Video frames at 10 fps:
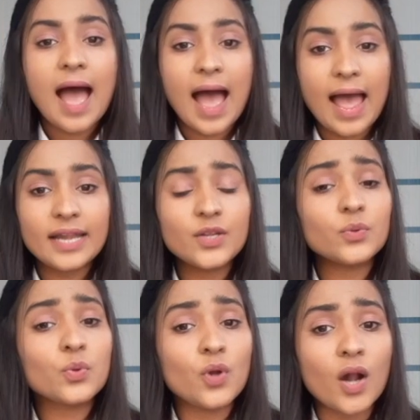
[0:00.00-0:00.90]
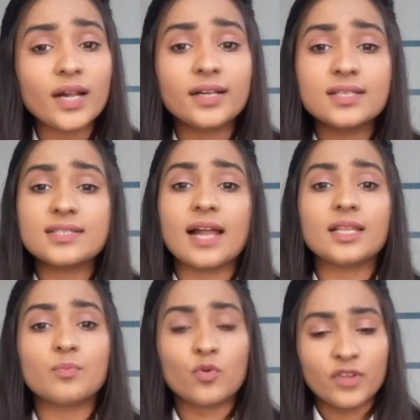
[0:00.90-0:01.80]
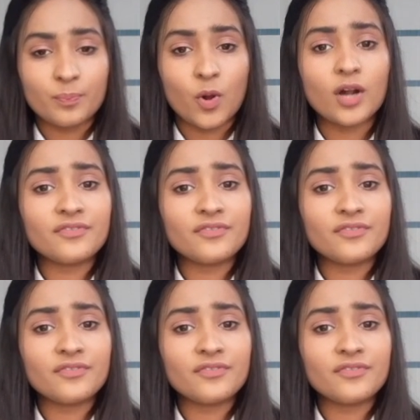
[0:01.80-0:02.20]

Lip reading: and you do not understand the movie plot